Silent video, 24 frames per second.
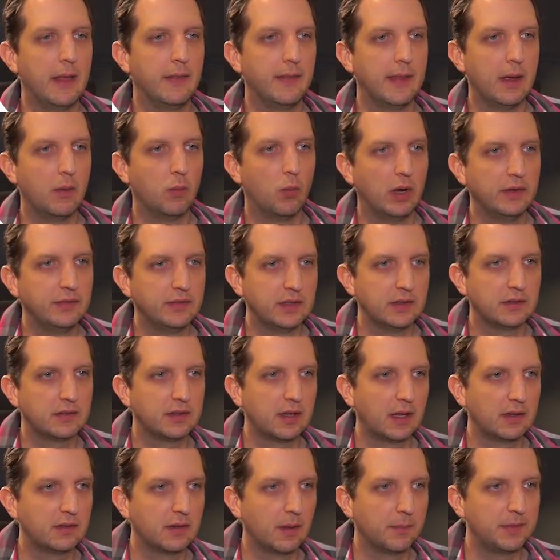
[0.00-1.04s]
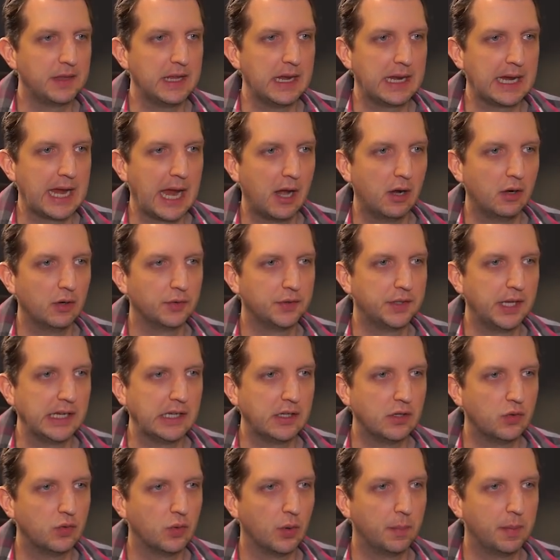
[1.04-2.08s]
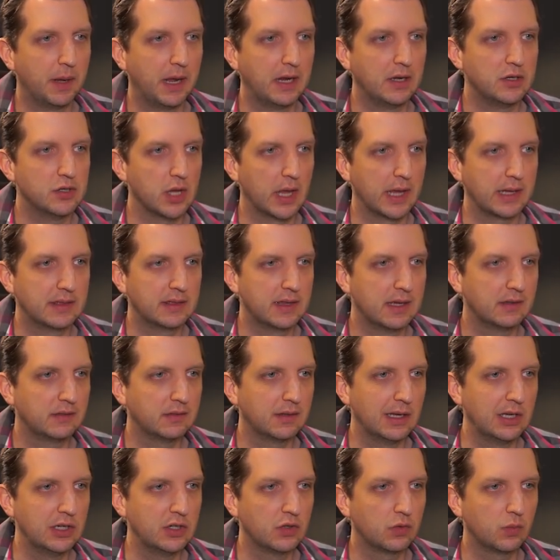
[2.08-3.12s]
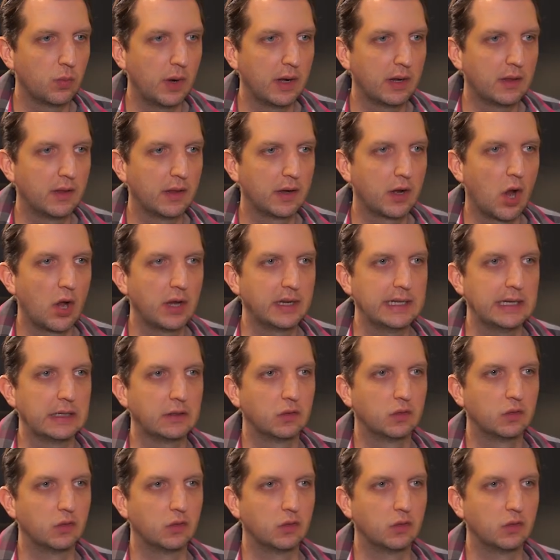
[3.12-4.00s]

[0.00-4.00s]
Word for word: And then once it sets up the account, it'll take you to a page like this. And you just want to click on Get